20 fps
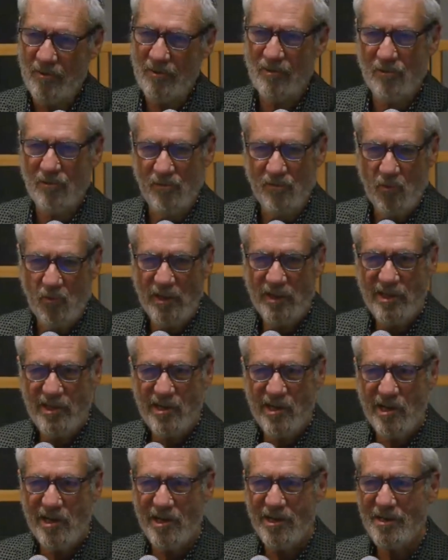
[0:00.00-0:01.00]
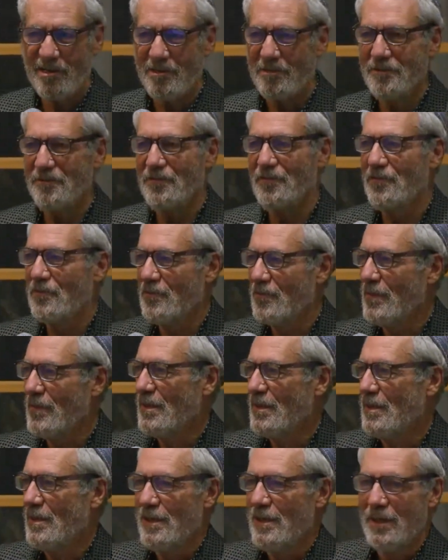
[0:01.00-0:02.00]
29,
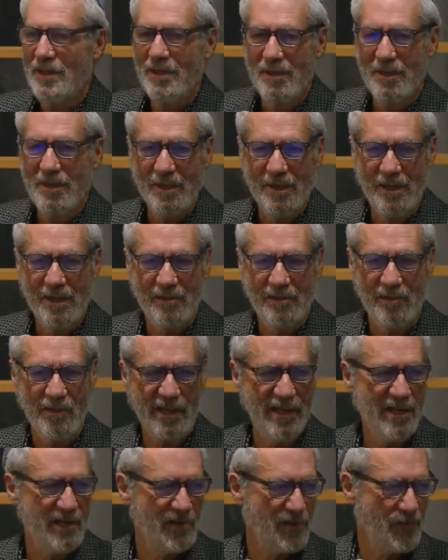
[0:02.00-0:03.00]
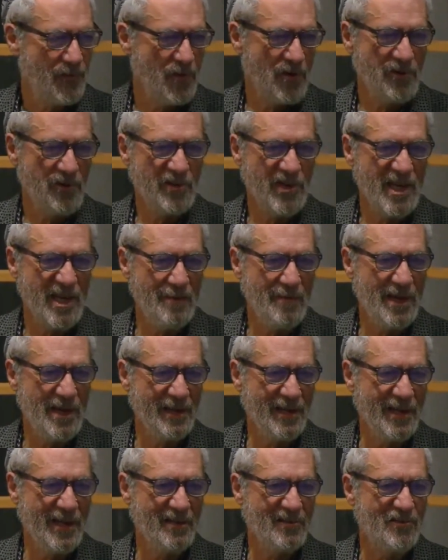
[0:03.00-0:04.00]
and the latest version came out
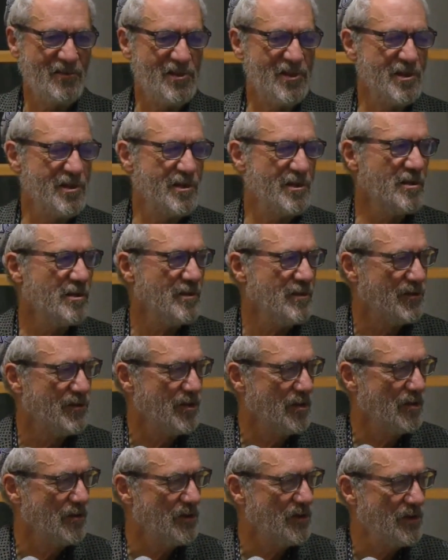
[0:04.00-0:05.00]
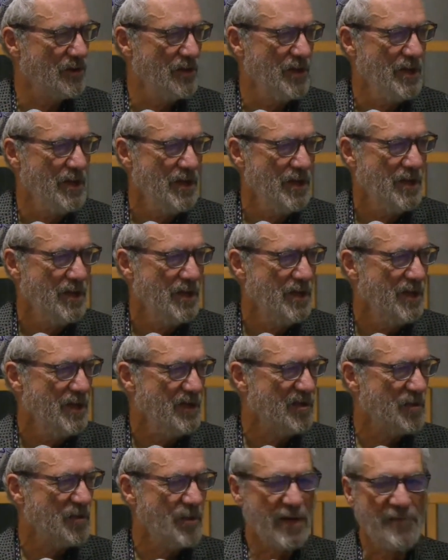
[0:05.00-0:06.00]
last year. So it's
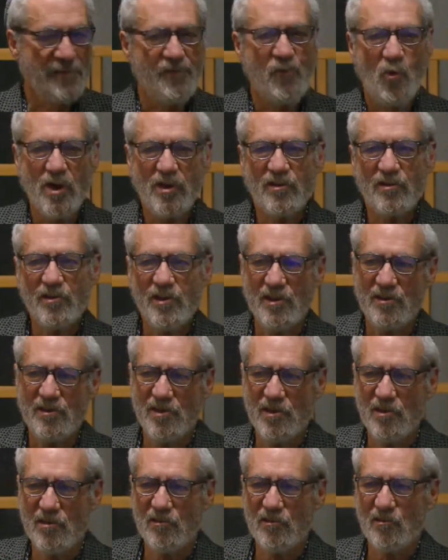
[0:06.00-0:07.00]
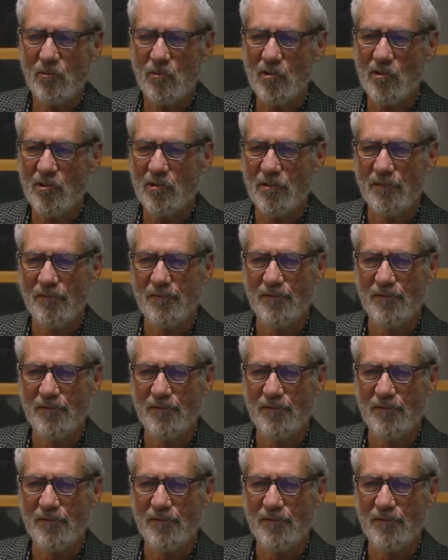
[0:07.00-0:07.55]
about 46 years worth of